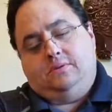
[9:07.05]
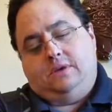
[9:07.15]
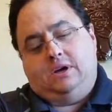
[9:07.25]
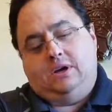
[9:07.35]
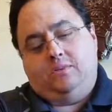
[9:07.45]

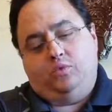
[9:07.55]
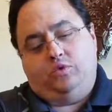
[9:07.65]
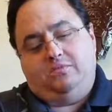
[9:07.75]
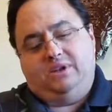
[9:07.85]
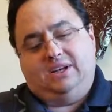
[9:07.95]
Would
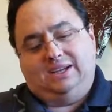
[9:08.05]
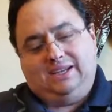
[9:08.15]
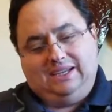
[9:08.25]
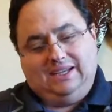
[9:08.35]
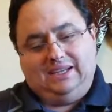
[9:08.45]
have been a
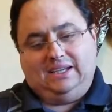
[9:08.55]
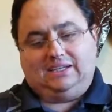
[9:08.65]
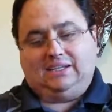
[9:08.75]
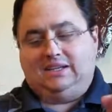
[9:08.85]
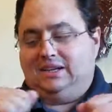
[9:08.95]

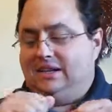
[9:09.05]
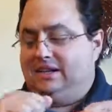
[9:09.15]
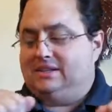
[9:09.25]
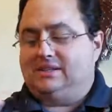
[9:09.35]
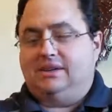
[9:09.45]
little
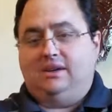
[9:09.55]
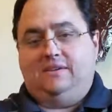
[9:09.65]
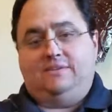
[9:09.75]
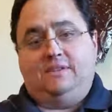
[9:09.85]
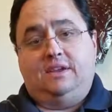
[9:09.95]
nicer
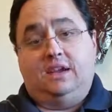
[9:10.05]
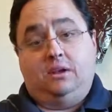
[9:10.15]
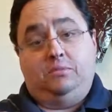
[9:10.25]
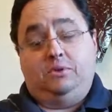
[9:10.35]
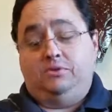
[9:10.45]
if the
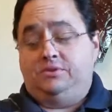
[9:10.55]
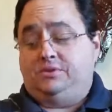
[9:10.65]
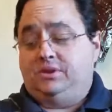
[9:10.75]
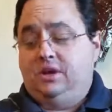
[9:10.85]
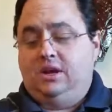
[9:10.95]

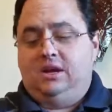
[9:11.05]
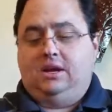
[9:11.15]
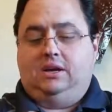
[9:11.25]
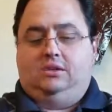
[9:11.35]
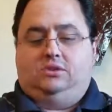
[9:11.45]
elbows
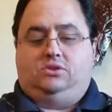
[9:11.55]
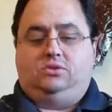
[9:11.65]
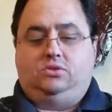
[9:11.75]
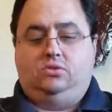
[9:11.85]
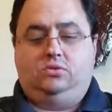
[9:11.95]
and the
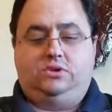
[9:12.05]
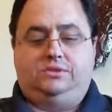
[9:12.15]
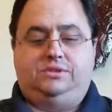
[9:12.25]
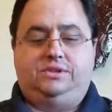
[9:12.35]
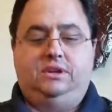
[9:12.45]

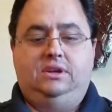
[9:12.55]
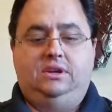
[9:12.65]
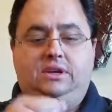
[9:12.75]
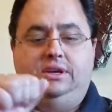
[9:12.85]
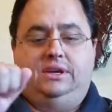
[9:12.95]
shoulders
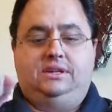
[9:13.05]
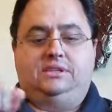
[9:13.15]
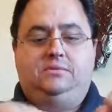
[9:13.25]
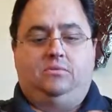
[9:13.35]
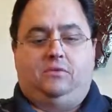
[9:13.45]
had
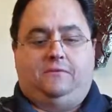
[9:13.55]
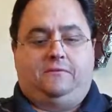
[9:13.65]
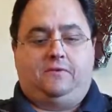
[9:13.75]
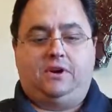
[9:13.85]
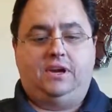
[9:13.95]
some more
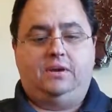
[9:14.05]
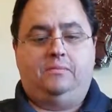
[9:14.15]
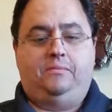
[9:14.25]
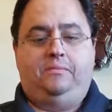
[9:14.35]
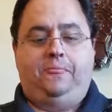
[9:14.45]

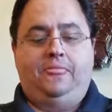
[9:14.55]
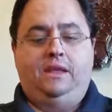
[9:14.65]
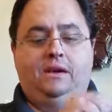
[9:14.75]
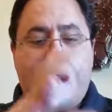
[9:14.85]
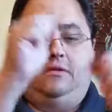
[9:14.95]
freedom
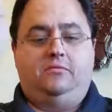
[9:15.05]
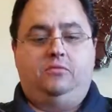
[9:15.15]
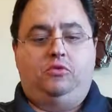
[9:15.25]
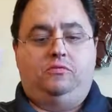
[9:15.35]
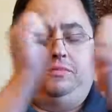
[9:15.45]
of
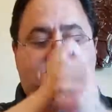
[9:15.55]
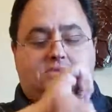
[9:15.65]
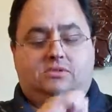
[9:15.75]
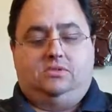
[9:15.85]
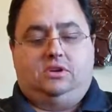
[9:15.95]
movement,
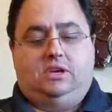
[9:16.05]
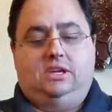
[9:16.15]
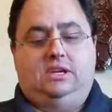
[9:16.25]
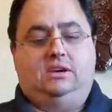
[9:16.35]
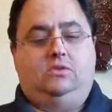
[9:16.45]
so you could
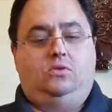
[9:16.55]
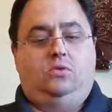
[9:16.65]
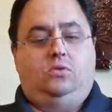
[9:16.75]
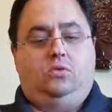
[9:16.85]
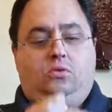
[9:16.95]
get it
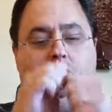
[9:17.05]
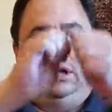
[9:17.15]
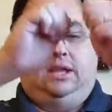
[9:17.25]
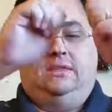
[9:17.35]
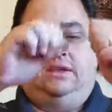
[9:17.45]
all
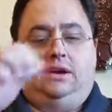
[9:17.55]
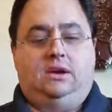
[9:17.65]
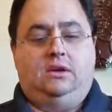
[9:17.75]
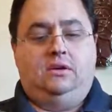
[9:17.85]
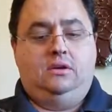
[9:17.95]
in
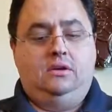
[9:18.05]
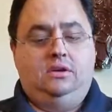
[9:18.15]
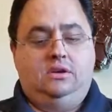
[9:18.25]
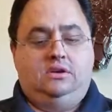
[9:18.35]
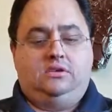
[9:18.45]
there
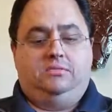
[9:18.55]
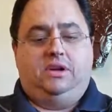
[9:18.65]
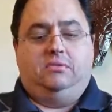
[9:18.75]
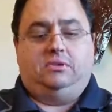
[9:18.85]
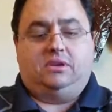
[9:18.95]
to
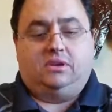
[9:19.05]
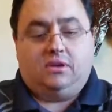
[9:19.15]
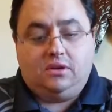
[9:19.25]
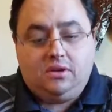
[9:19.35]
be able to